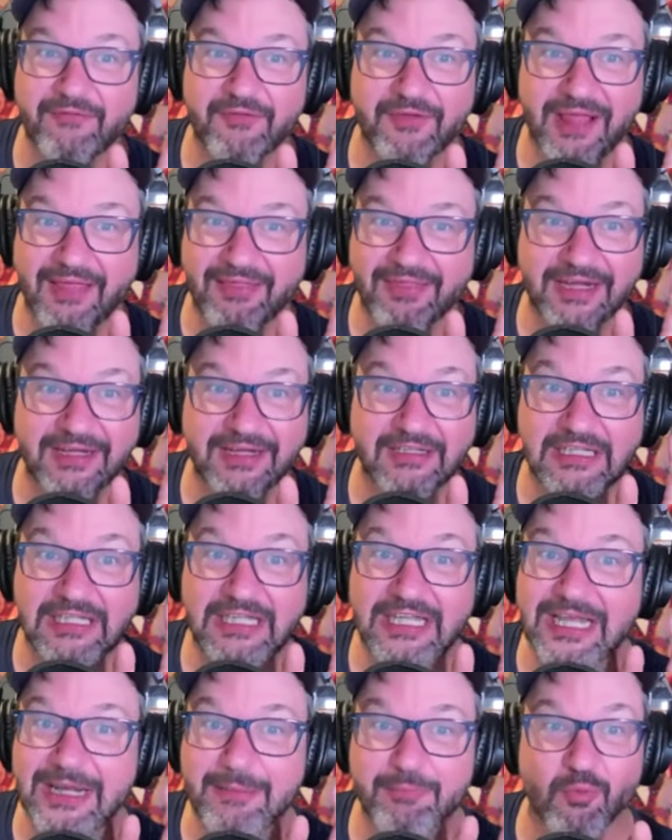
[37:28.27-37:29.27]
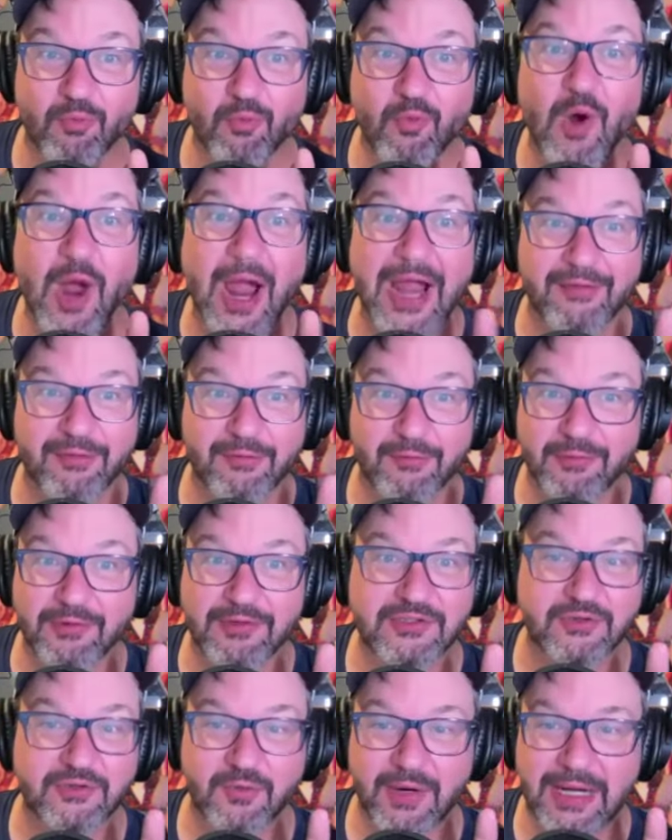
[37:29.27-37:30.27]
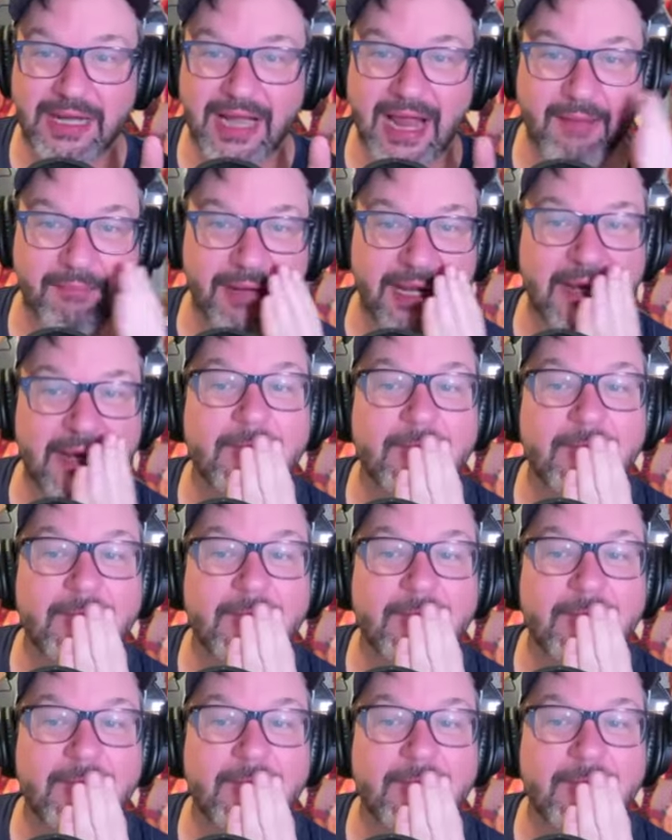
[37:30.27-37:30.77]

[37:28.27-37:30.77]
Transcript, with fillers: for that thing to leap right through the screen at oh, me. Oh